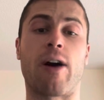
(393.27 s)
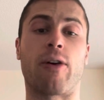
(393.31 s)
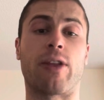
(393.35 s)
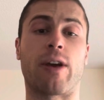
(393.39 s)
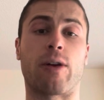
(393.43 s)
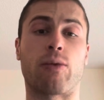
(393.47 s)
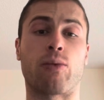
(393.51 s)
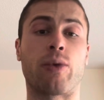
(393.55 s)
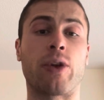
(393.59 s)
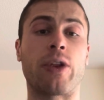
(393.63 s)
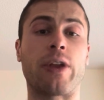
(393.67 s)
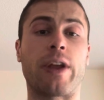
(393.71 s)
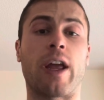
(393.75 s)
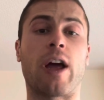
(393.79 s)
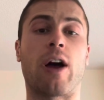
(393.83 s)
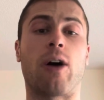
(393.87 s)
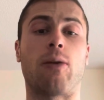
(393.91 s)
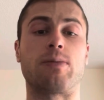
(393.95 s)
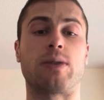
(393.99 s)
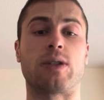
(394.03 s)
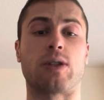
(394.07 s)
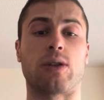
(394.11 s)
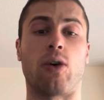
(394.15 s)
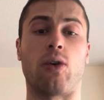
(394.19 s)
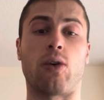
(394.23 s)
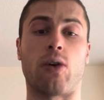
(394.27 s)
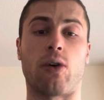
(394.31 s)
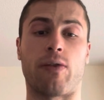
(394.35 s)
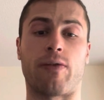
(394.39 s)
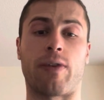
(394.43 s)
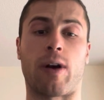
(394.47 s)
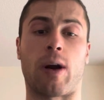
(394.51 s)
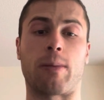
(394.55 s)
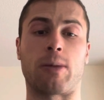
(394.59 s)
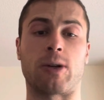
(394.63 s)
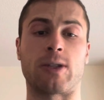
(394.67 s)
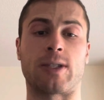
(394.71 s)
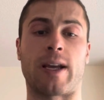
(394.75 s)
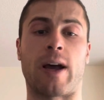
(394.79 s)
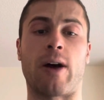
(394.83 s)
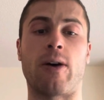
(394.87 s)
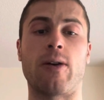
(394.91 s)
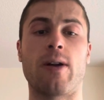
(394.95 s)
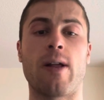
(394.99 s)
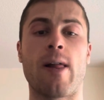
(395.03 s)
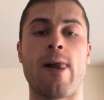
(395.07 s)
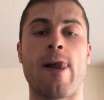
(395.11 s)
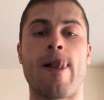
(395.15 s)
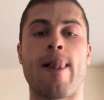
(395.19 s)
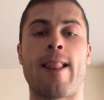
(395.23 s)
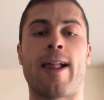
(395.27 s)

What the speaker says: That really helps local farmers out